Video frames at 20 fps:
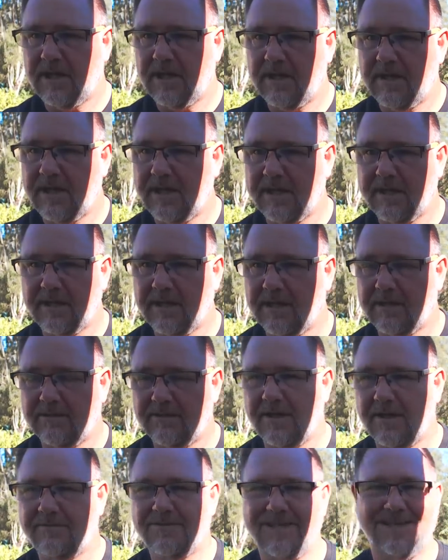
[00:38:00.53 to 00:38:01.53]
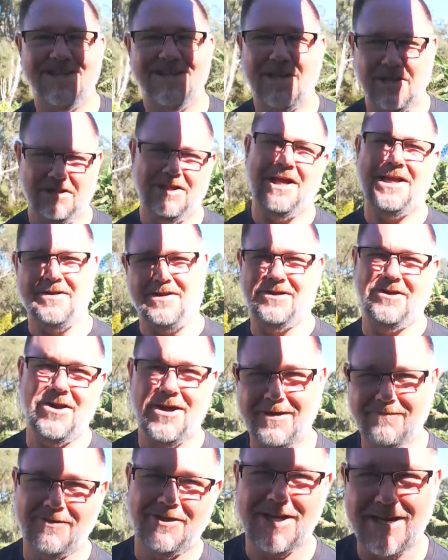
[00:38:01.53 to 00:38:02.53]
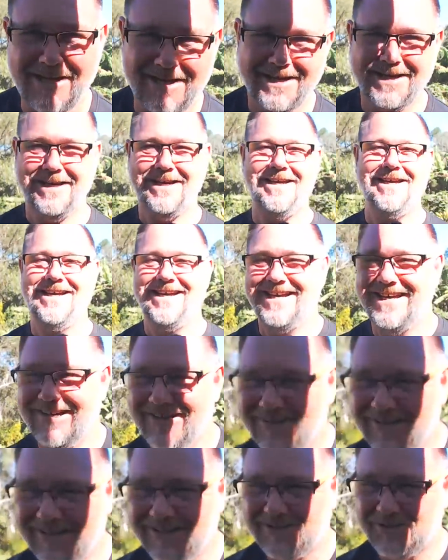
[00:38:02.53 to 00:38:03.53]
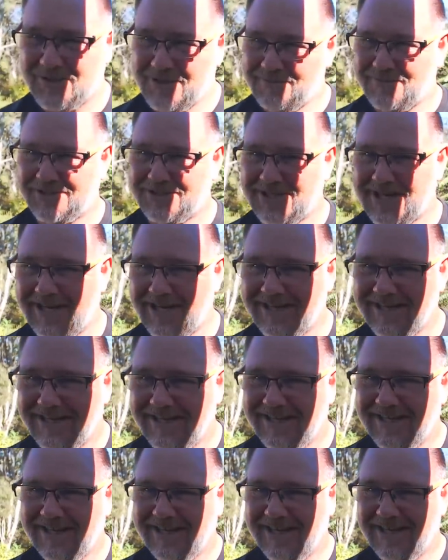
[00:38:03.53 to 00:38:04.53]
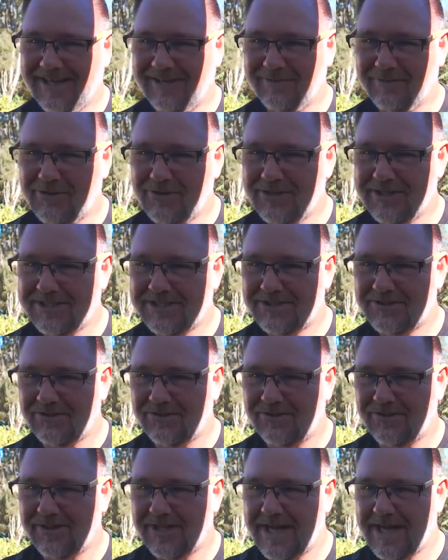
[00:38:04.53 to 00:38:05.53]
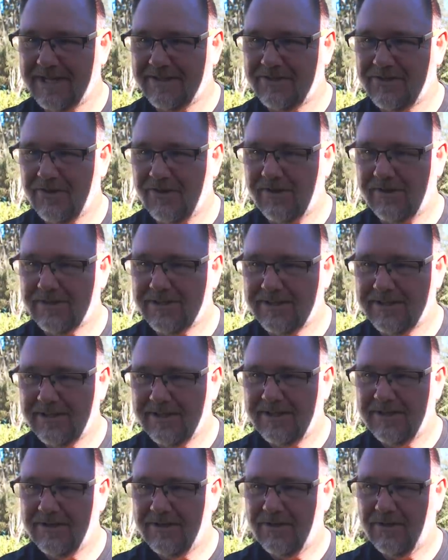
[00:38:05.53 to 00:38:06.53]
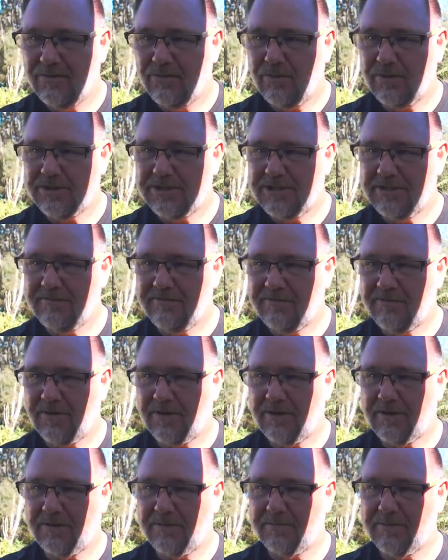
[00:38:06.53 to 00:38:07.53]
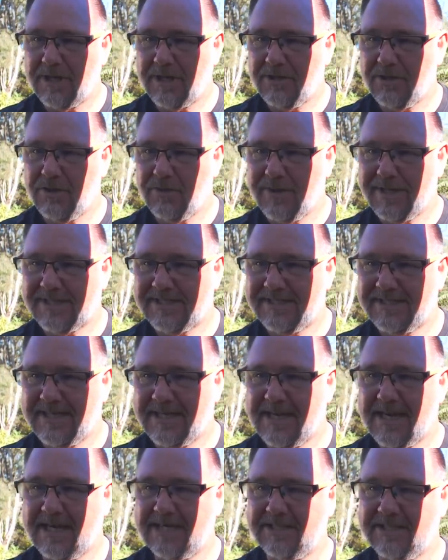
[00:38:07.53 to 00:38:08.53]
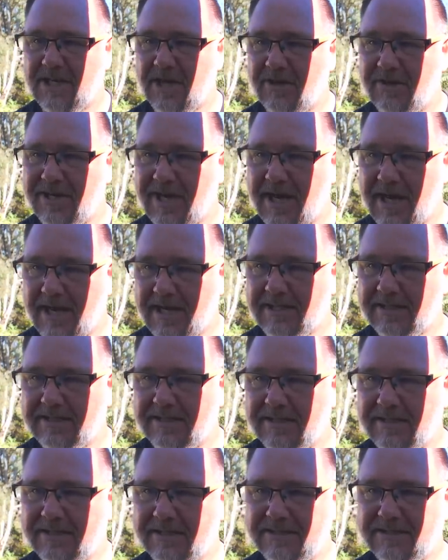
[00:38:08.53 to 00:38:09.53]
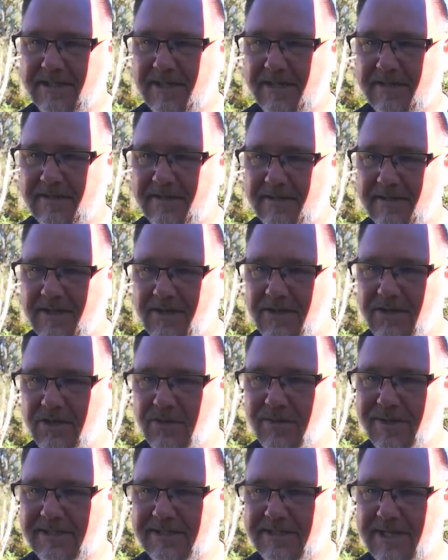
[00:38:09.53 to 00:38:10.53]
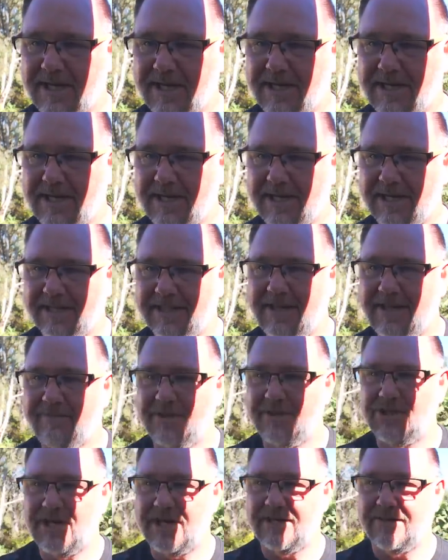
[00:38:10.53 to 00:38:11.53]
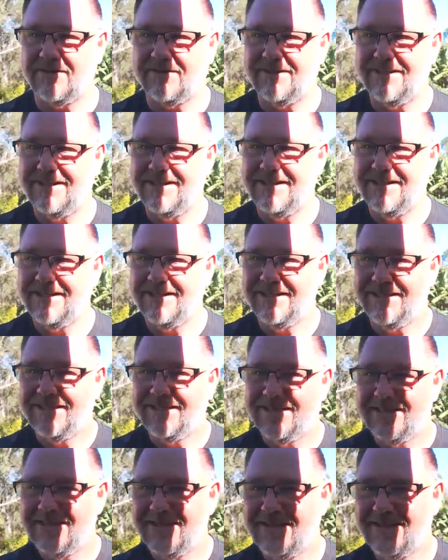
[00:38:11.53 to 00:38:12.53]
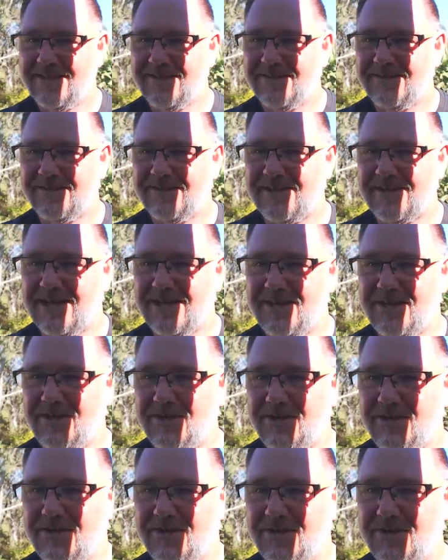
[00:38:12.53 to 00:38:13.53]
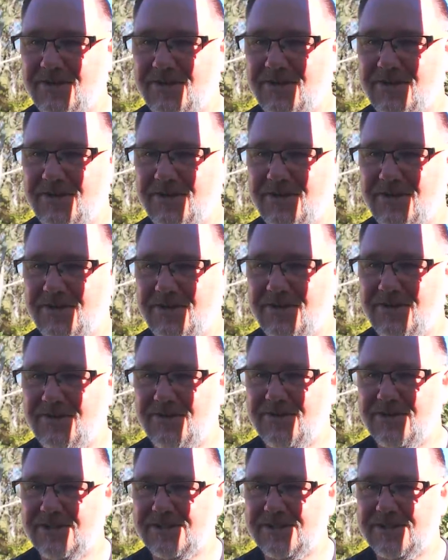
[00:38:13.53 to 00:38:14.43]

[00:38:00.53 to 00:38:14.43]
Another live chat here. Got a super chat. Crystal Adcock, watching from USDA Zone 8. Southern USA here. Love your channel. Thank you, Crystal.